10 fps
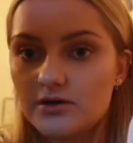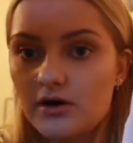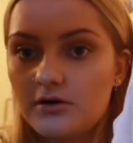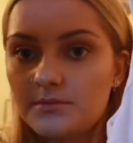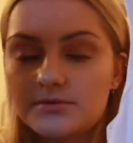
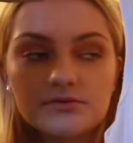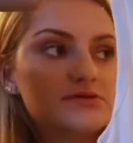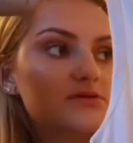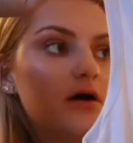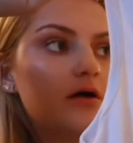top.
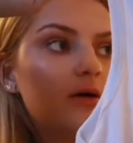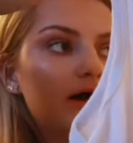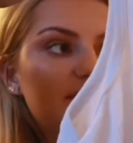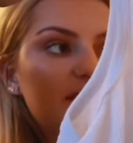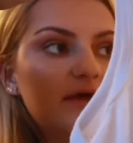So I
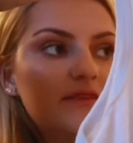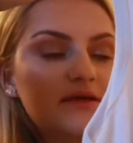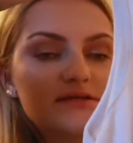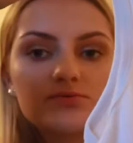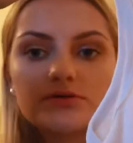think
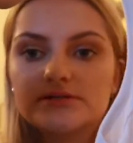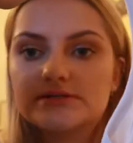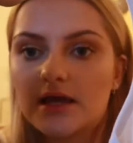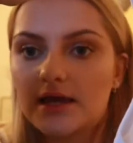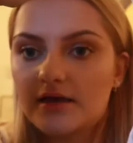this was
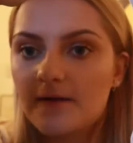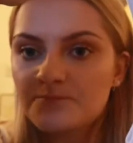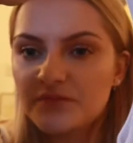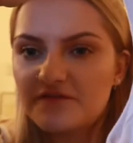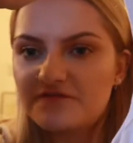like
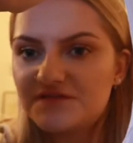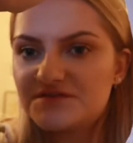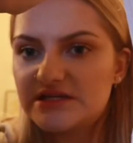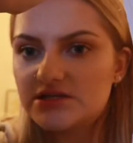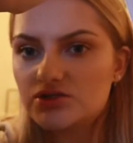
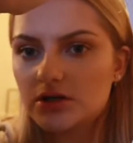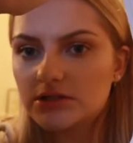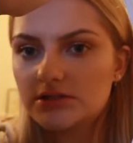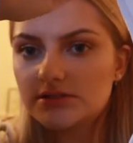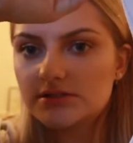fifteen
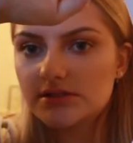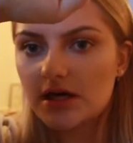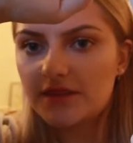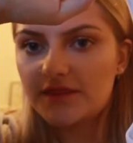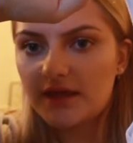dollars,
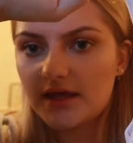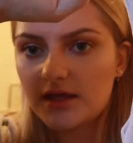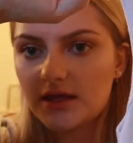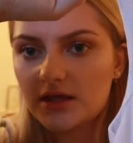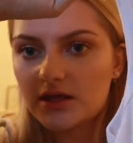I
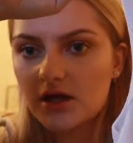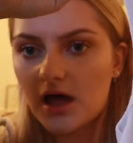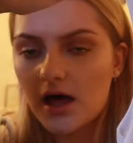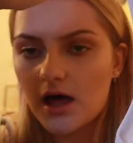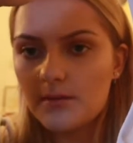think,
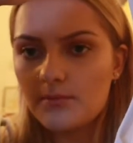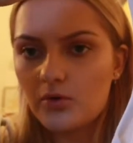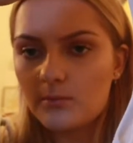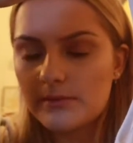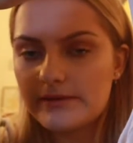um,
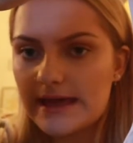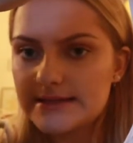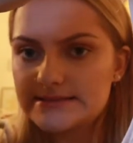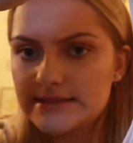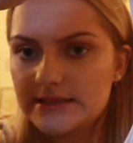or maybe
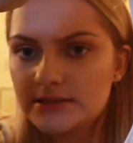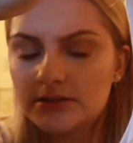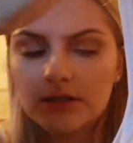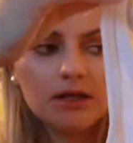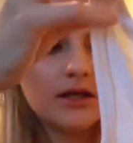eighteen dollars.
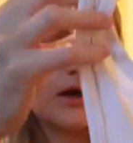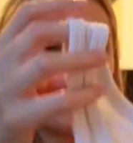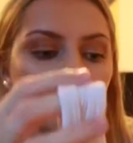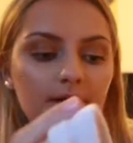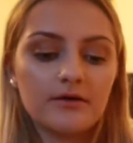
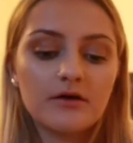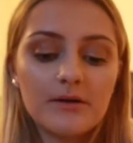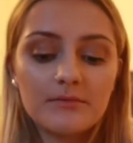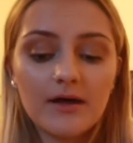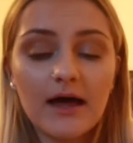I can't
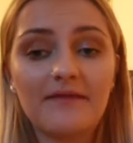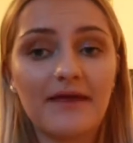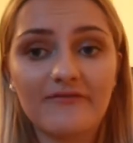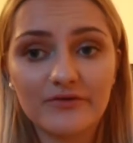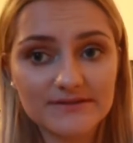remember, and they
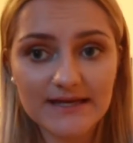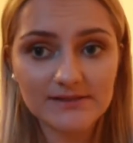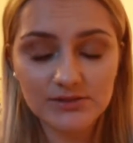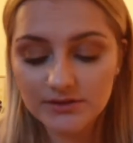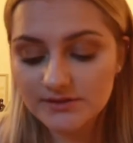haven't got the
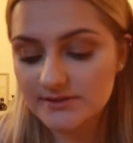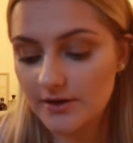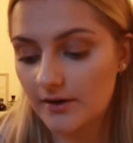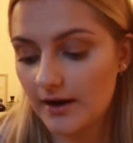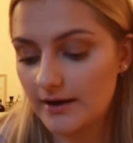tags on,
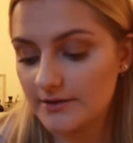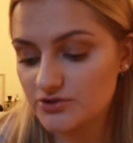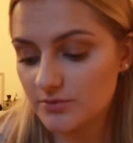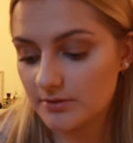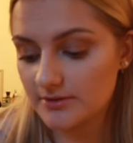so I
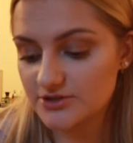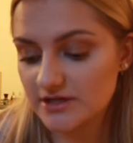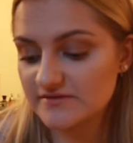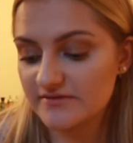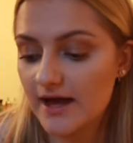do
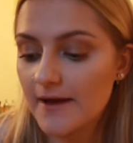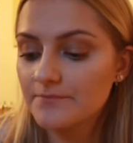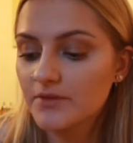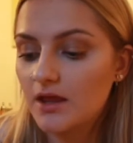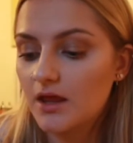apologise for that.
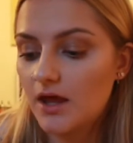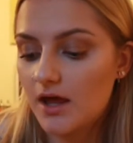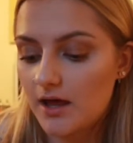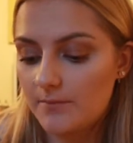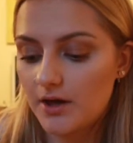
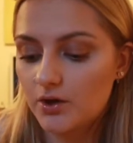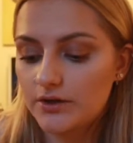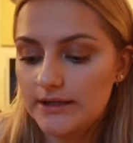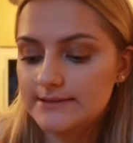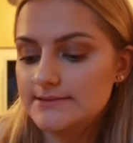Um, I
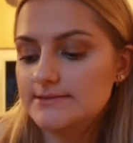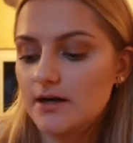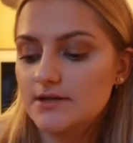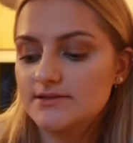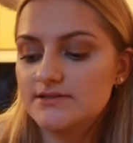got it in a
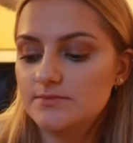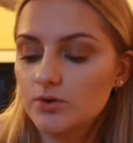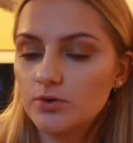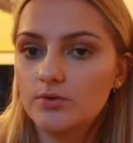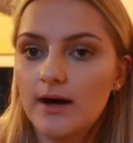size
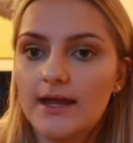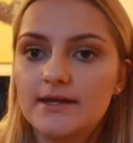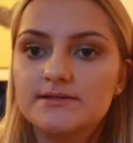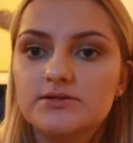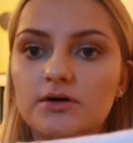small, and
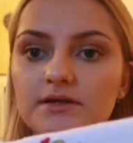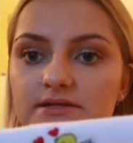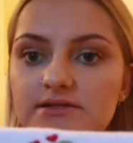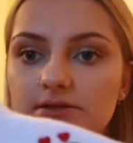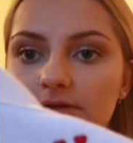it's got
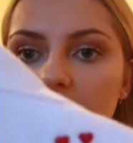these two